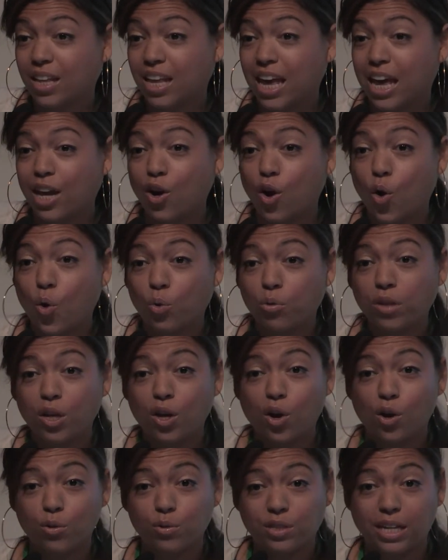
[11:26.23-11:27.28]
It only
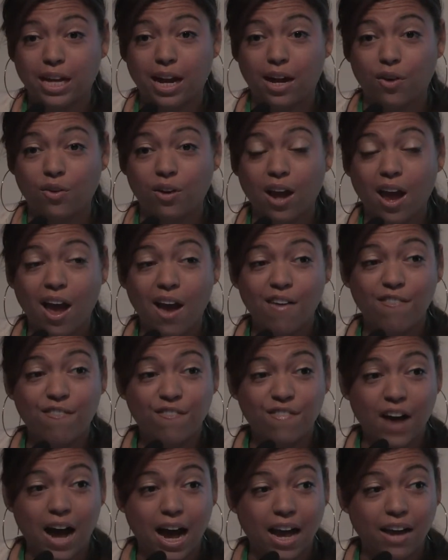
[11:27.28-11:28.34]
goes down
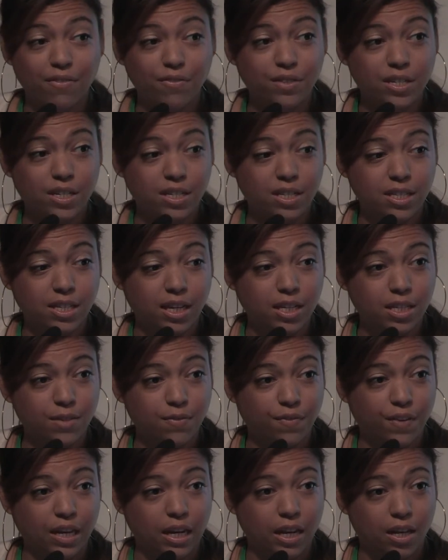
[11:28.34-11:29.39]
5 to 6
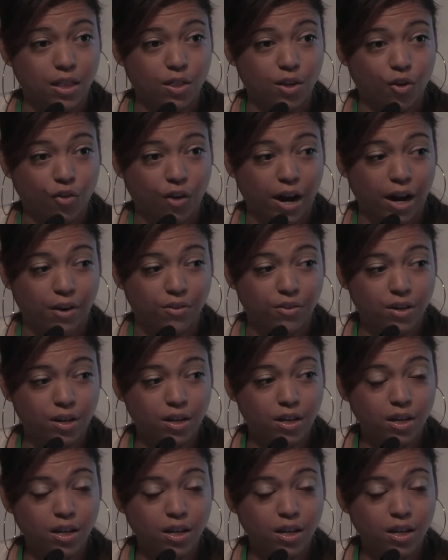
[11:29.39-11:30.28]
feet in the ground.